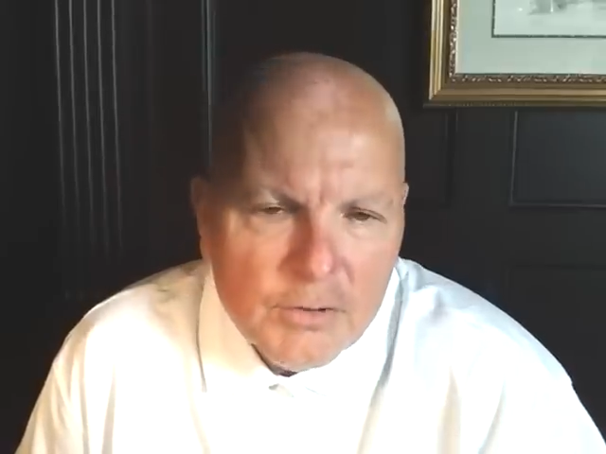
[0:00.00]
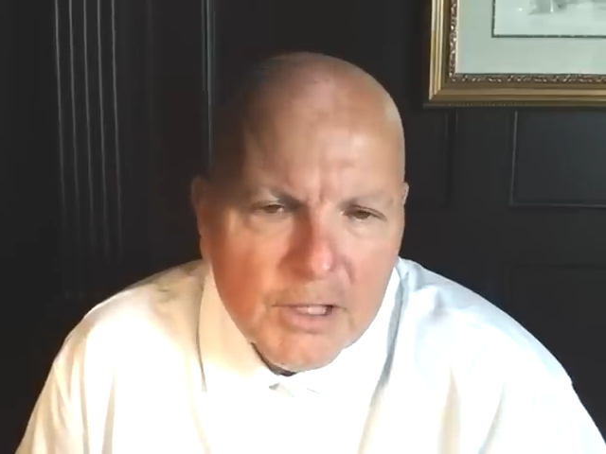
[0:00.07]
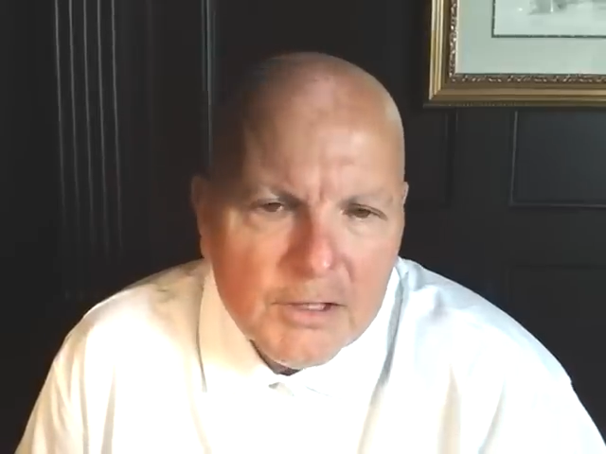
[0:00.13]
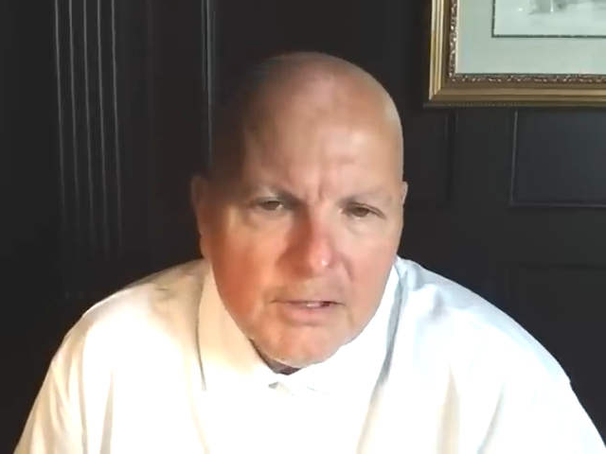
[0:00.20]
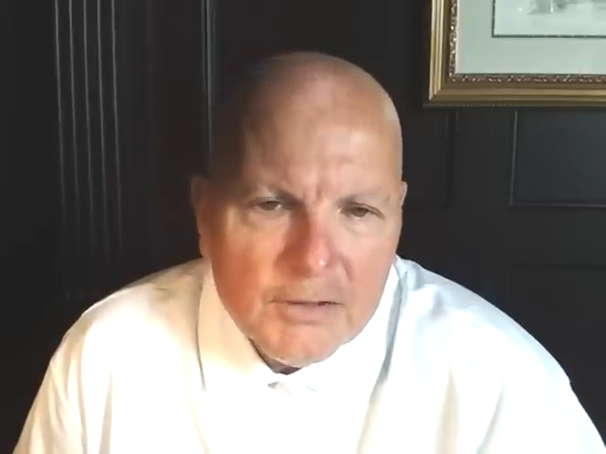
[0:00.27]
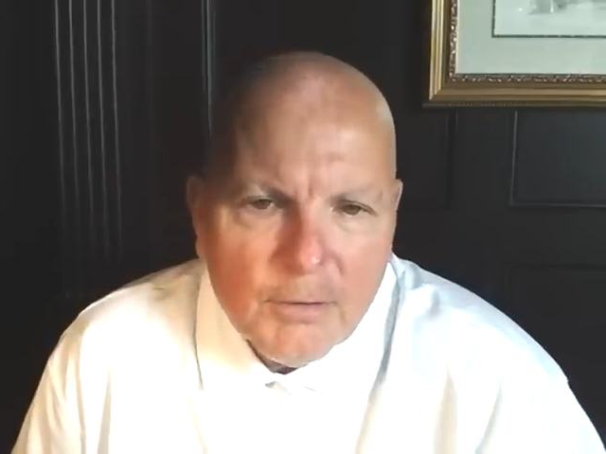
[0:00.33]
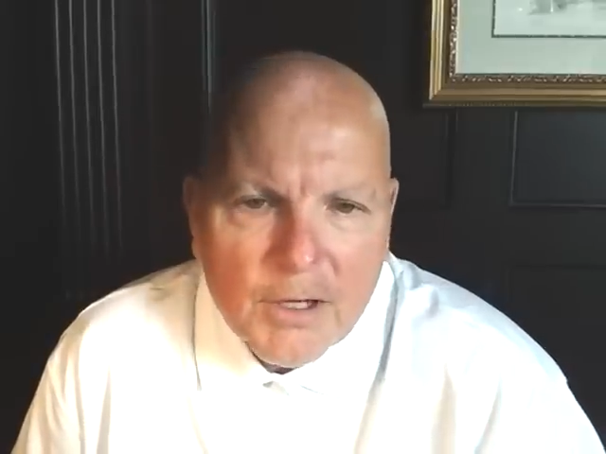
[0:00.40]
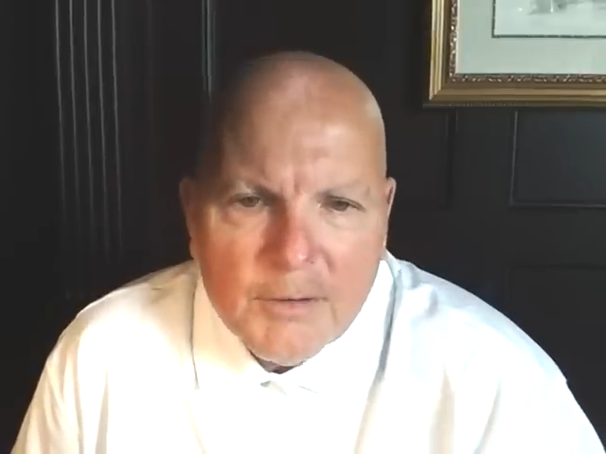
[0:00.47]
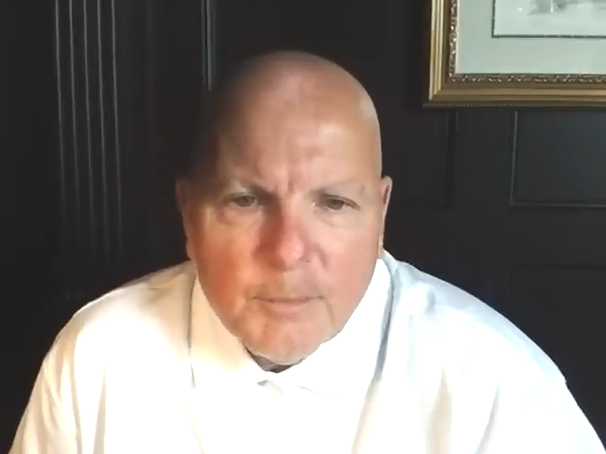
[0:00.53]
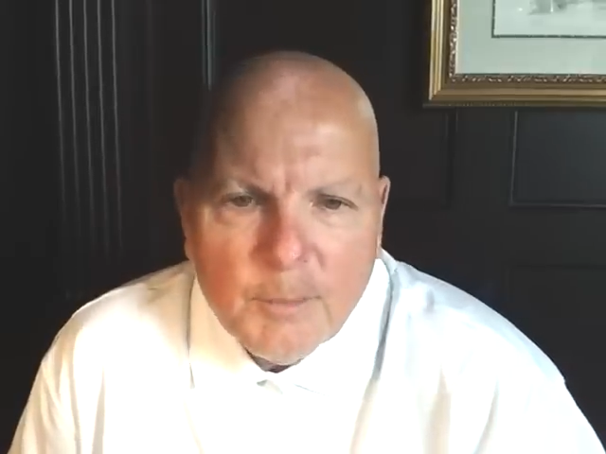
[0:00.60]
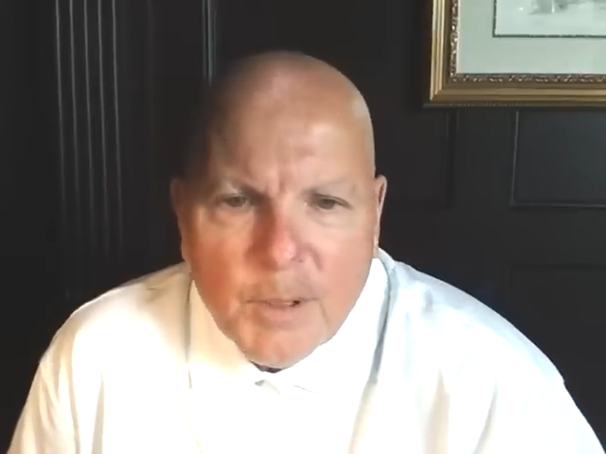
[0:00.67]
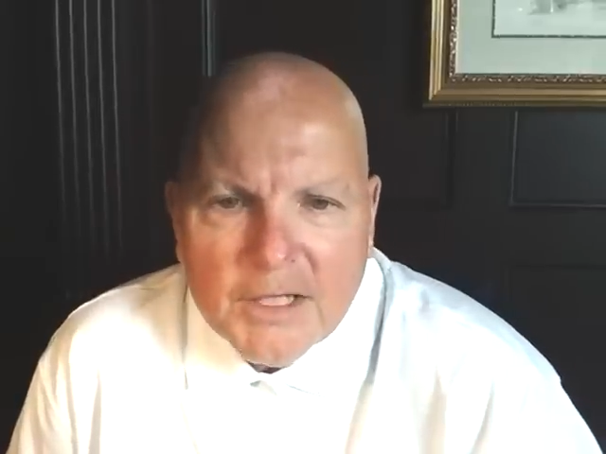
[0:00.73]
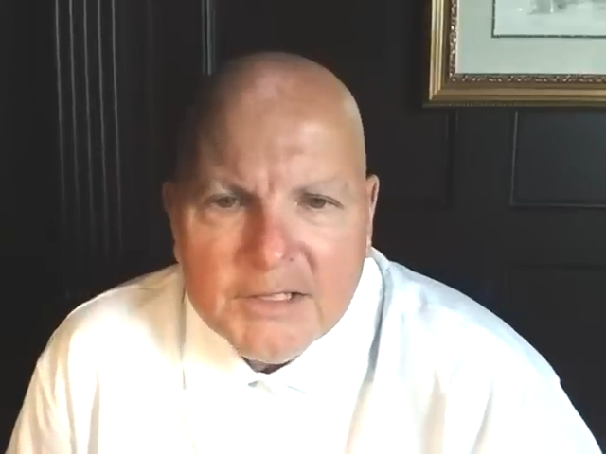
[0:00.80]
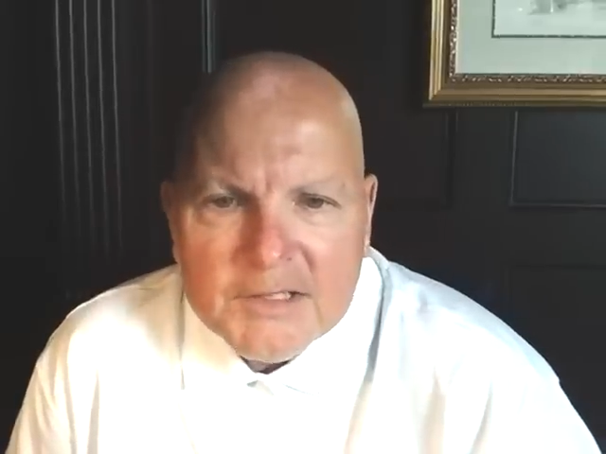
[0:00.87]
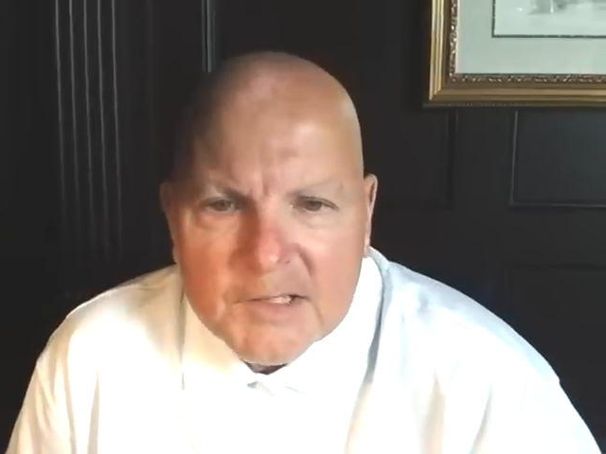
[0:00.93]
We had the great
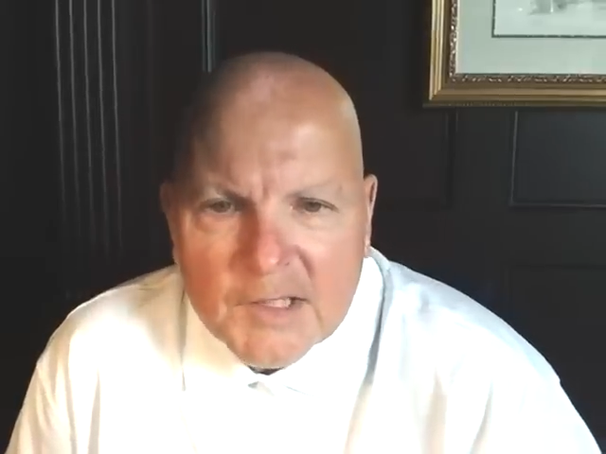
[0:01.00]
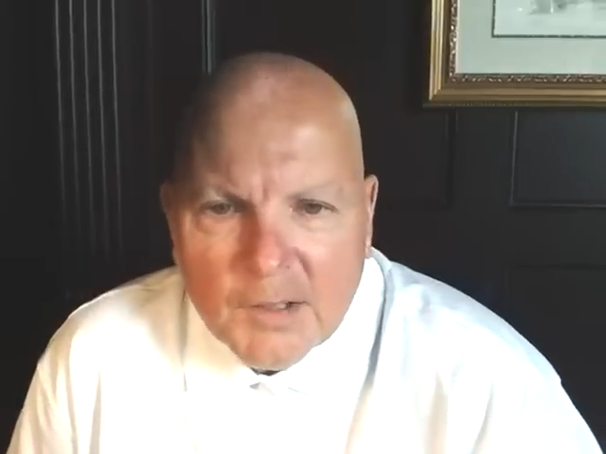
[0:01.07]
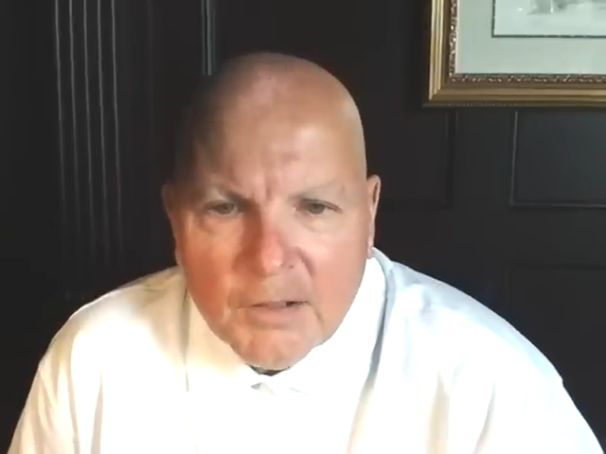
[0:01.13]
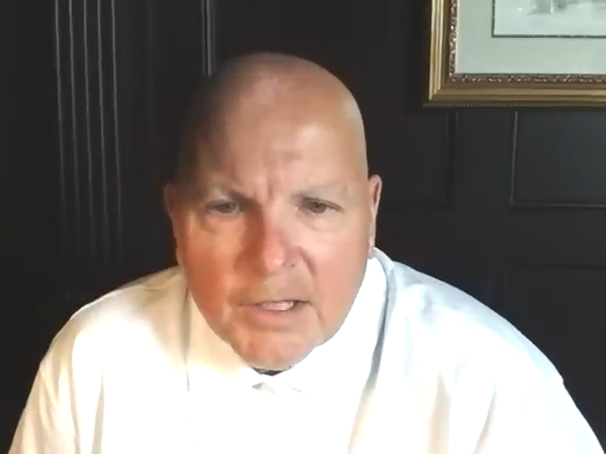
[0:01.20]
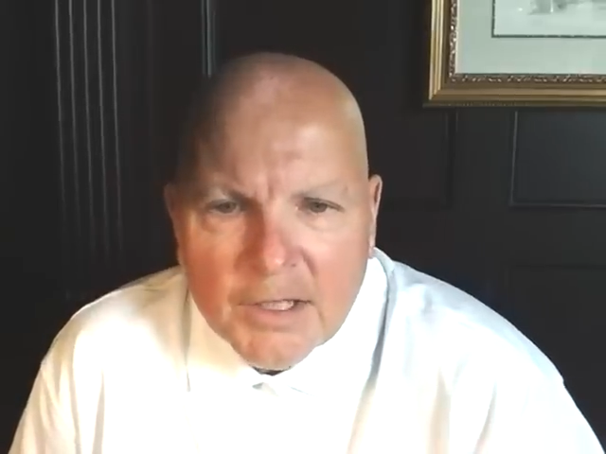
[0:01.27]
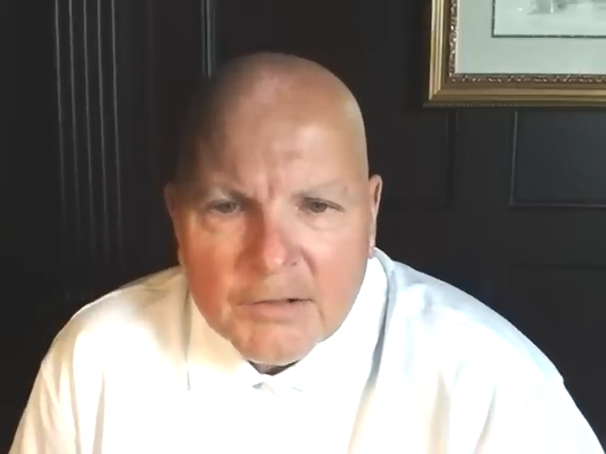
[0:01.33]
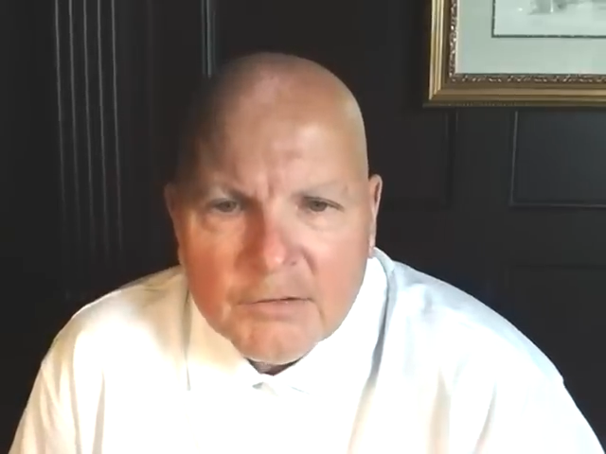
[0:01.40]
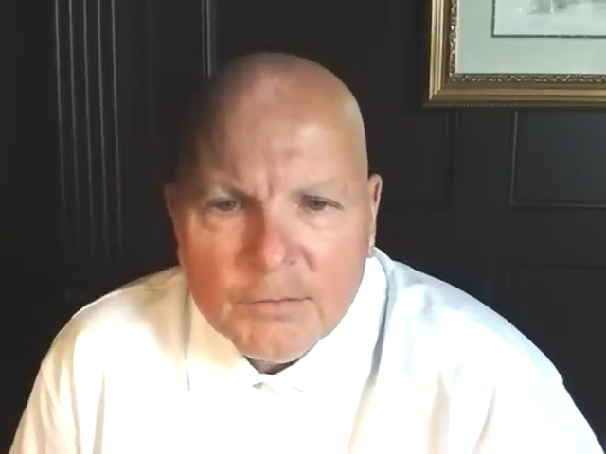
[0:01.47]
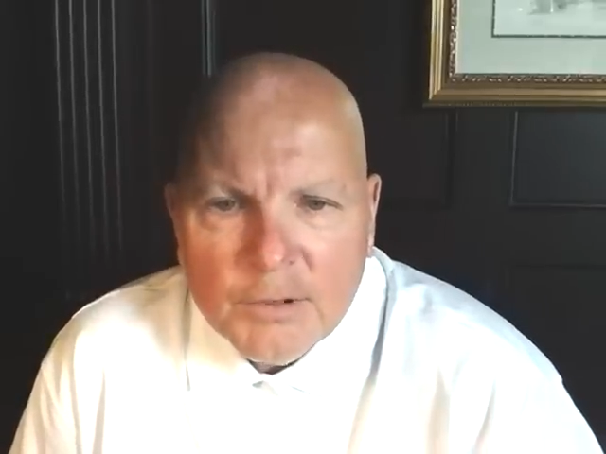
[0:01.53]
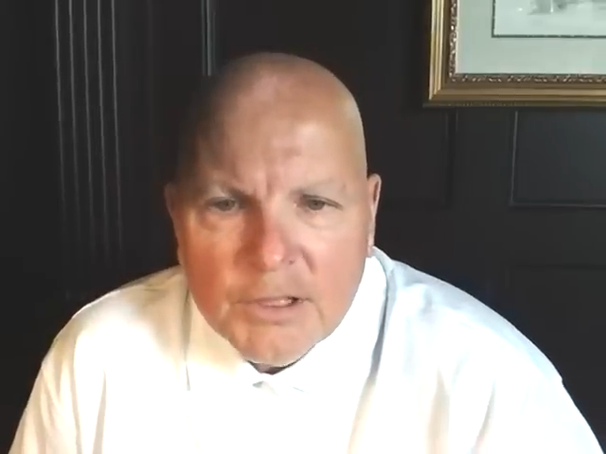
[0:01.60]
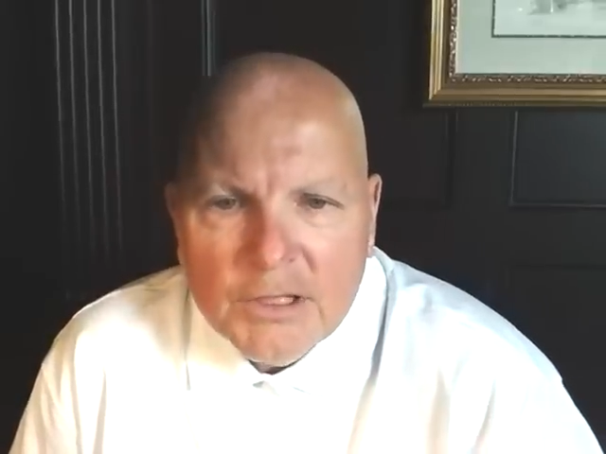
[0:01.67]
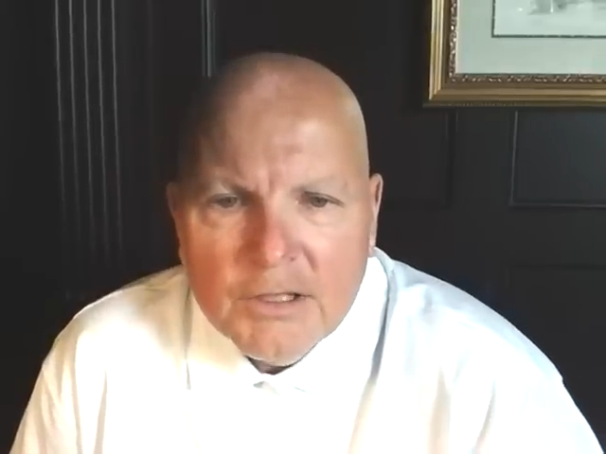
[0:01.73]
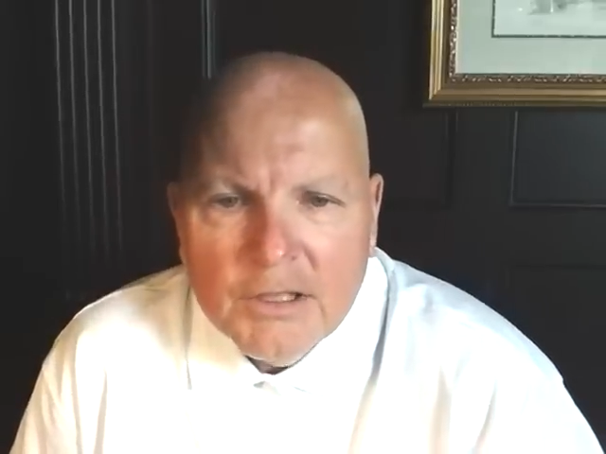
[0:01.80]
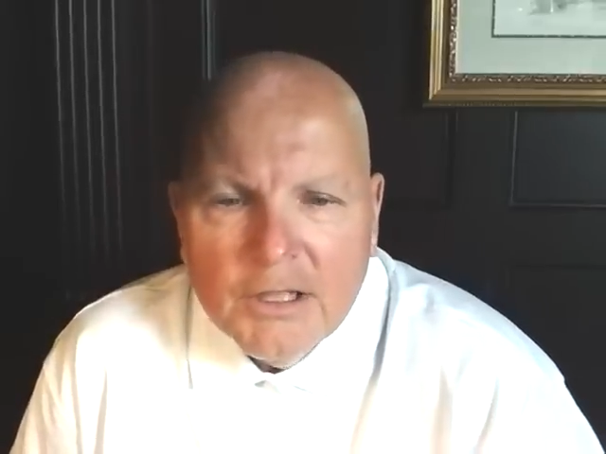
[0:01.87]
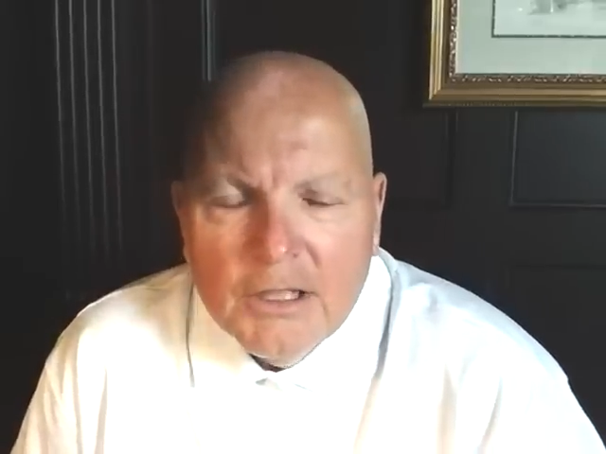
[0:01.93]
bake sale last
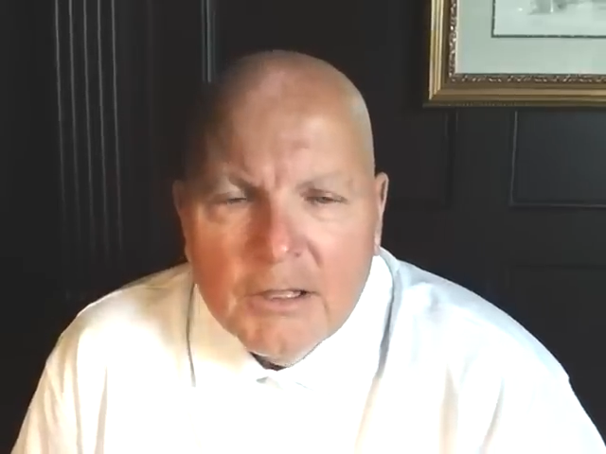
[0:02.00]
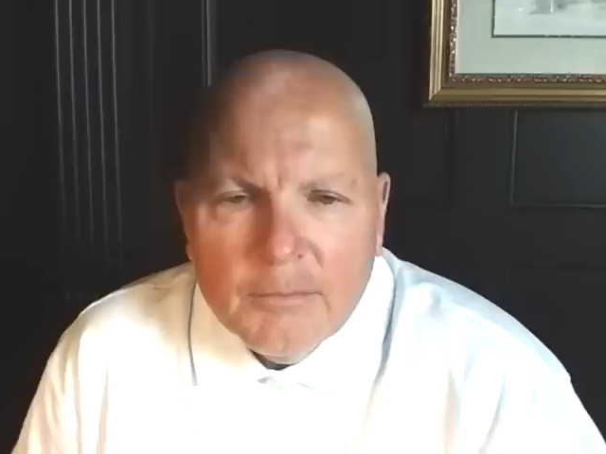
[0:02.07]
week.